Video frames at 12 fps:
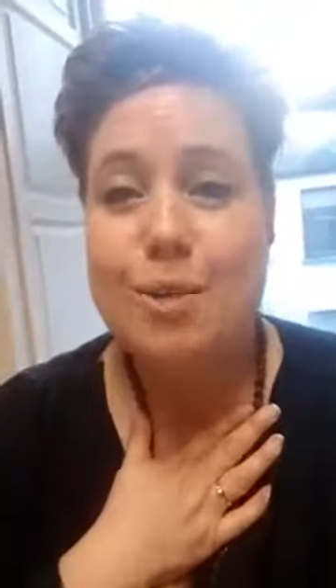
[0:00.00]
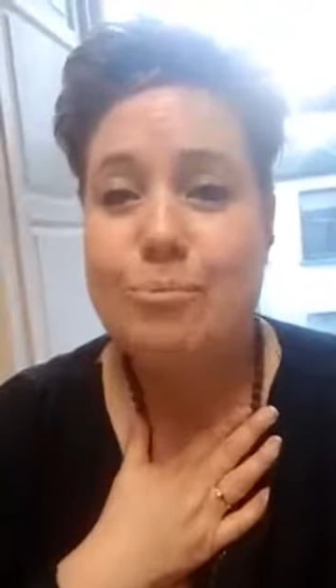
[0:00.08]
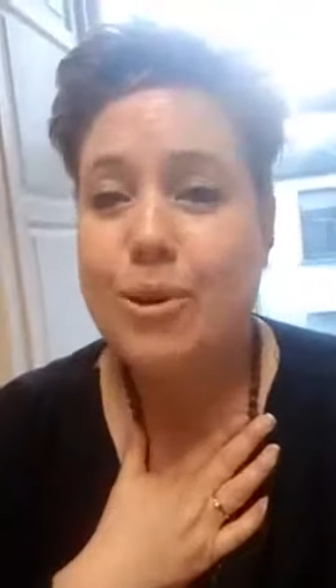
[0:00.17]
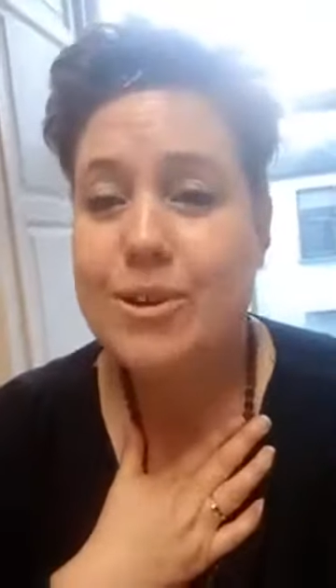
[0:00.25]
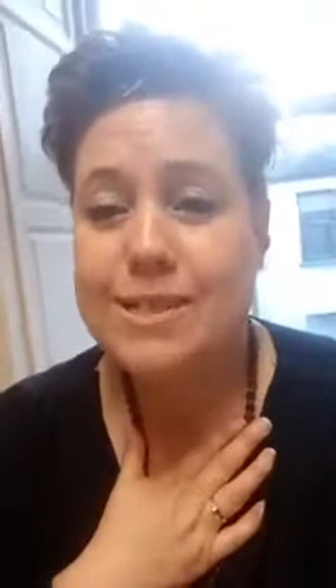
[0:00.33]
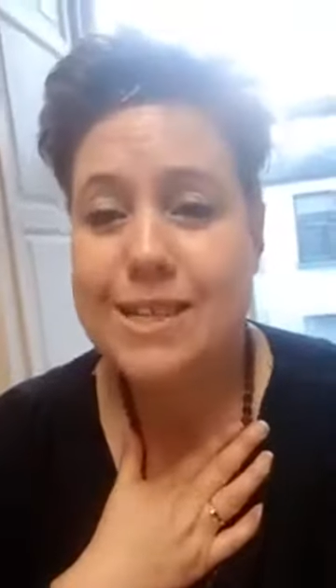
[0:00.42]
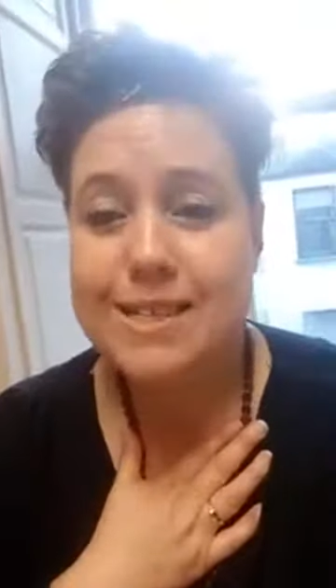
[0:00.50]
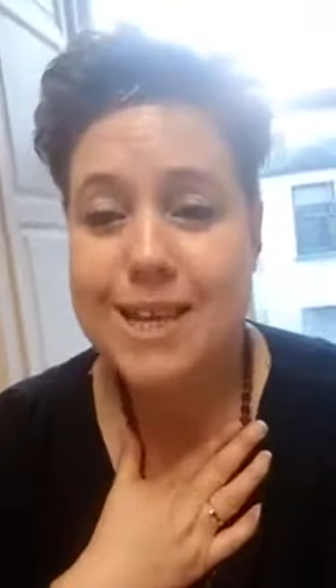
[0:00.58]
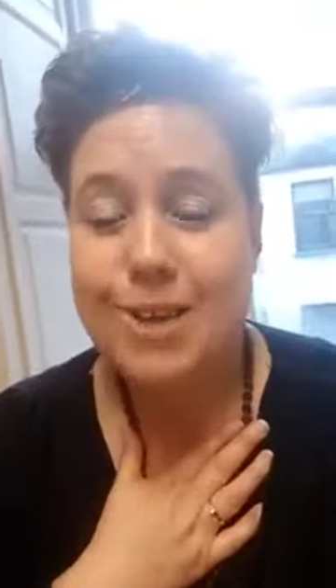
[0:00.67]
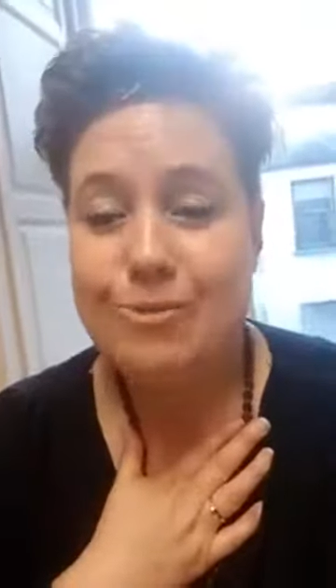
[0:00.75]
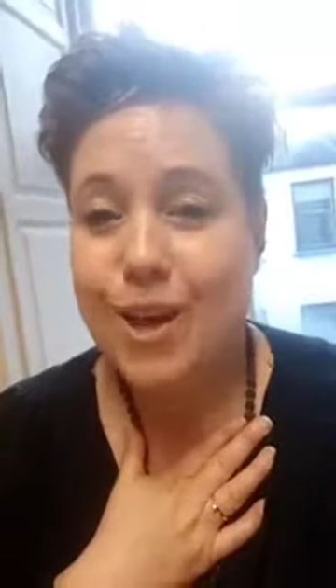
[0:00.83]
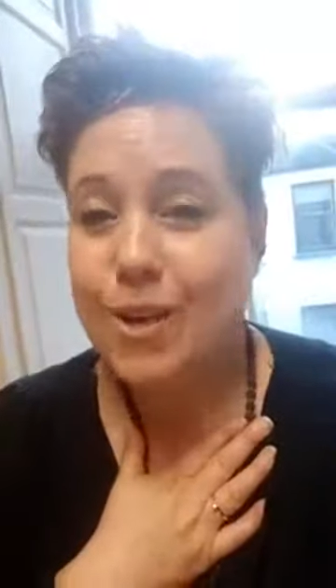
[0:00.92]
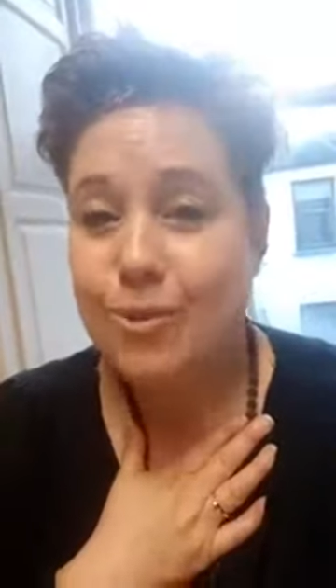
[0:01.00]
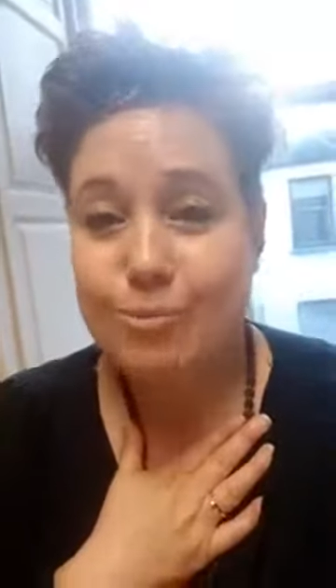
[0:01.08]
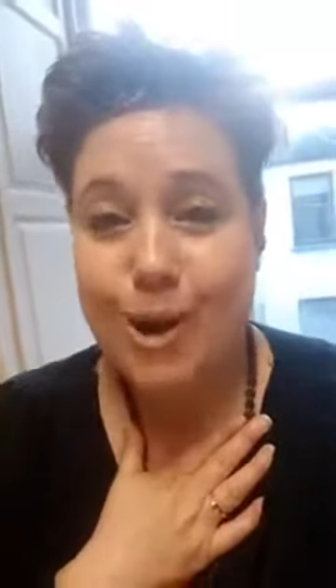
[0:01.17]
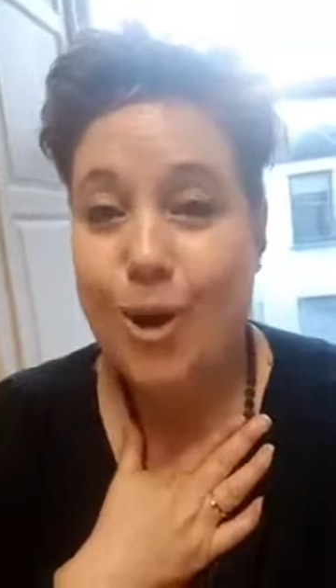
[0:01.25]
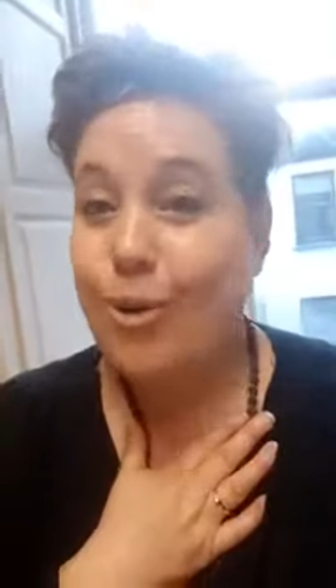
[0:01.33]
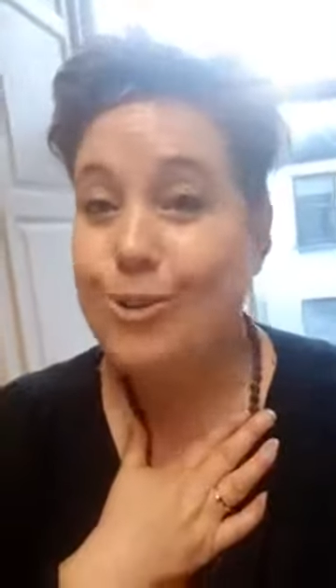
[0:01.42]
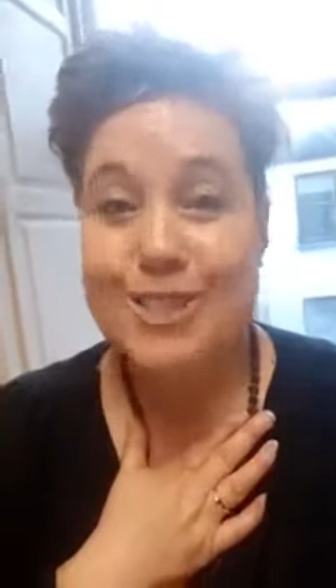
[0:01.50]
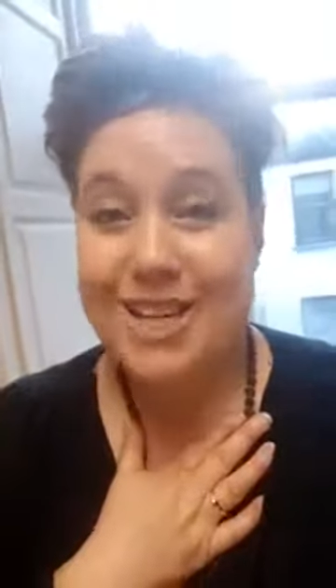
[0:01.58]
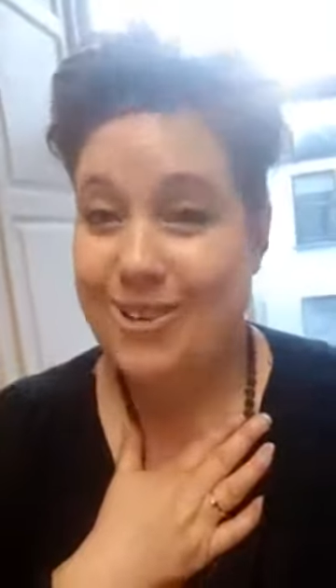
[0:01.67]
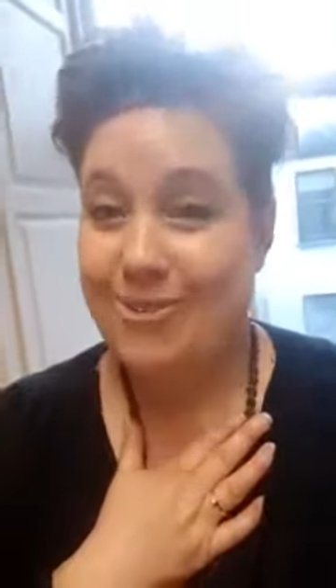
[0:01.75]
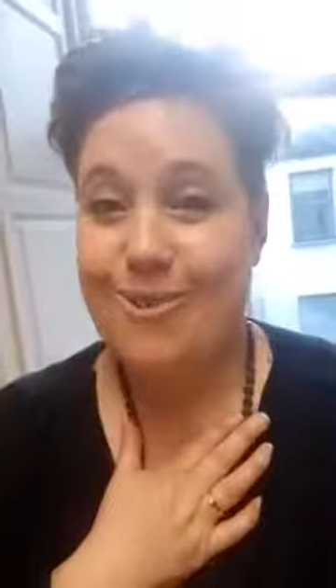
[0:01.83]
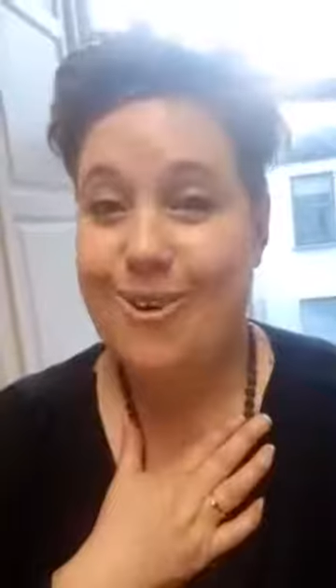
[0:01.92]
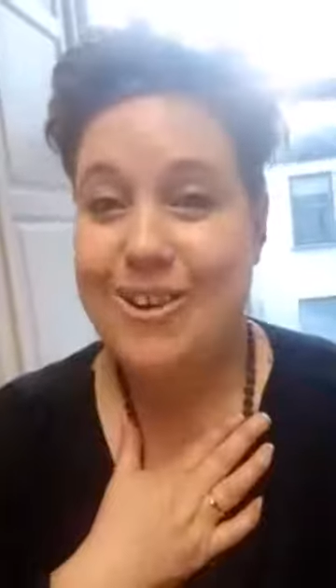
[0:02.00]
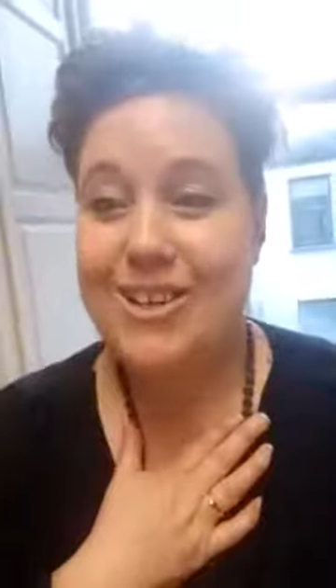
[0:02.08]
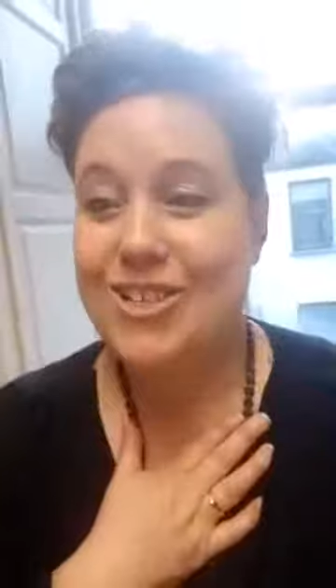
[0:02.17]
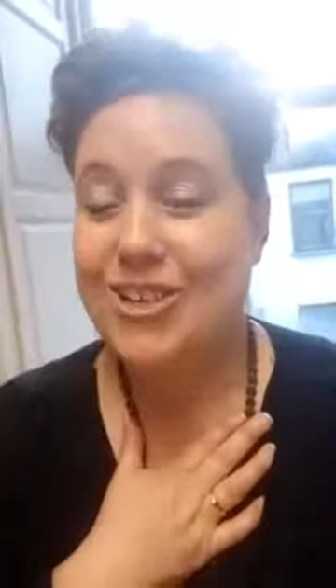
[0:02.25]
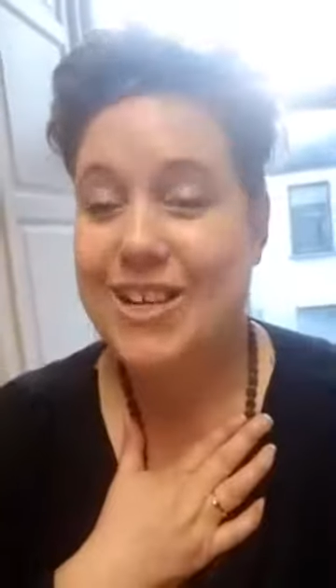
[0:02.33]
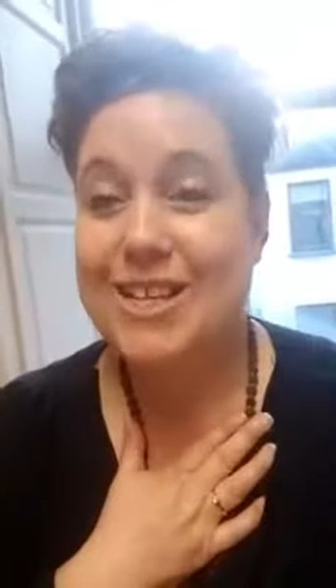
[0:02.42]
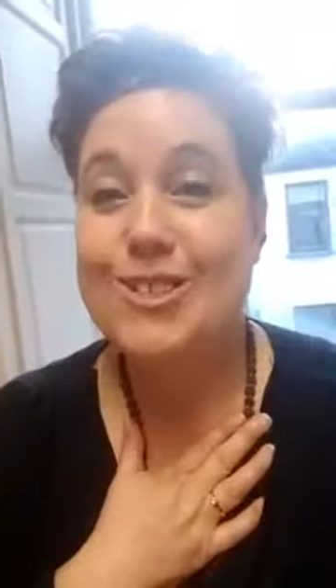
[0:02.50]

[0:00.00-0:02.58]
process and my whole Gentle Warrior journey.